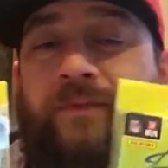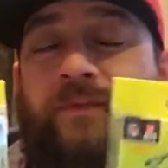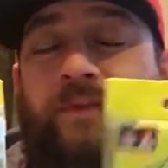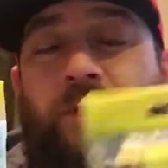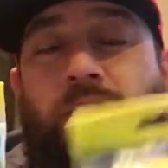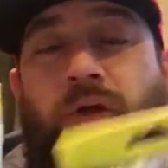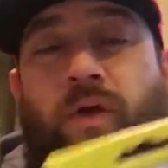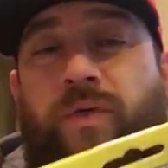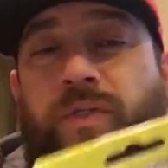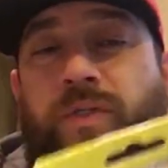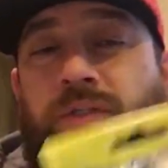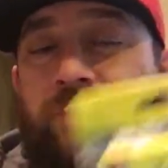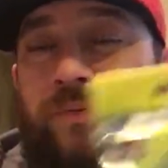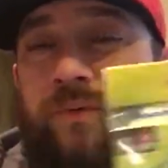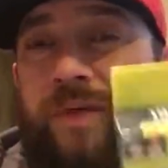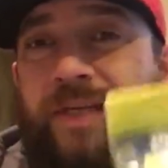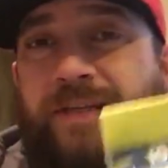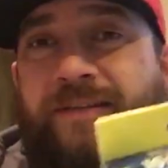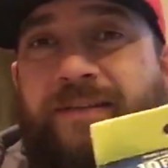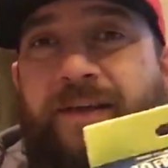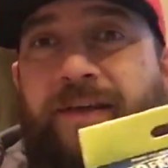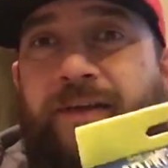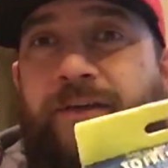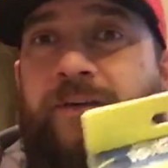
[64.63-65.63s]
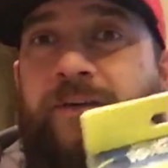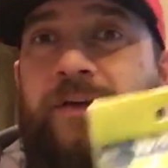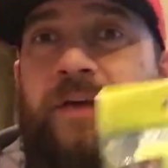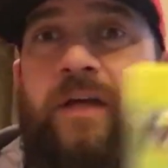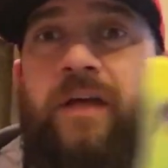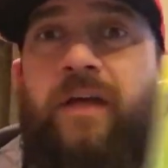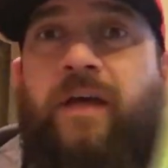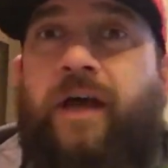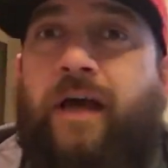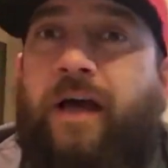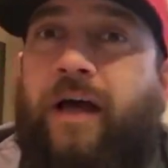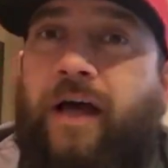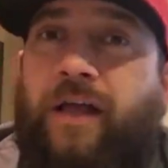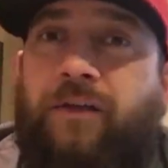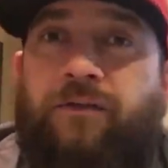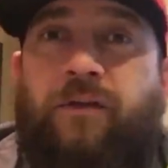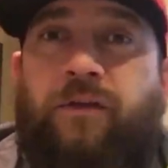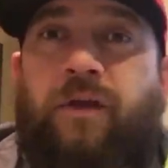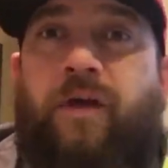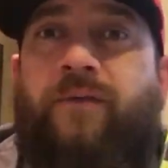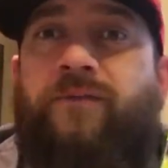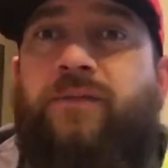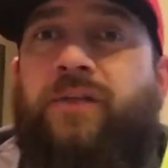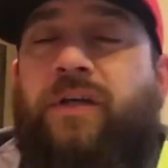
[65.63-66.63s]
Even though it's retail, I
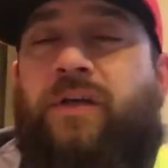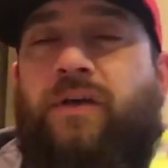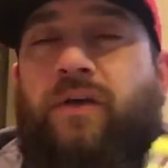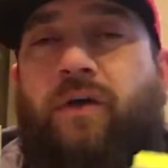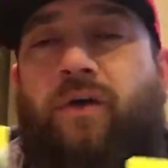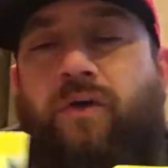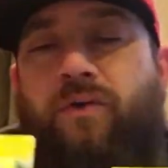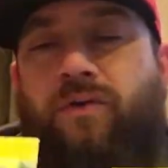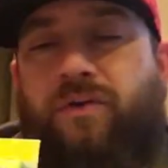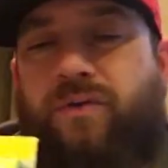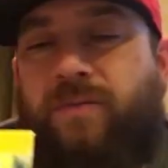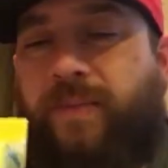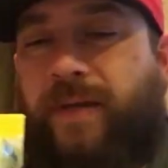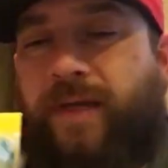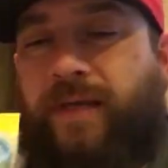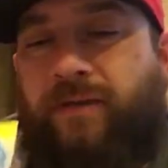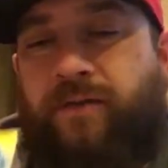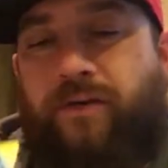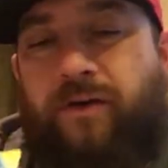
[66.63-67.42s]
love the cards, man.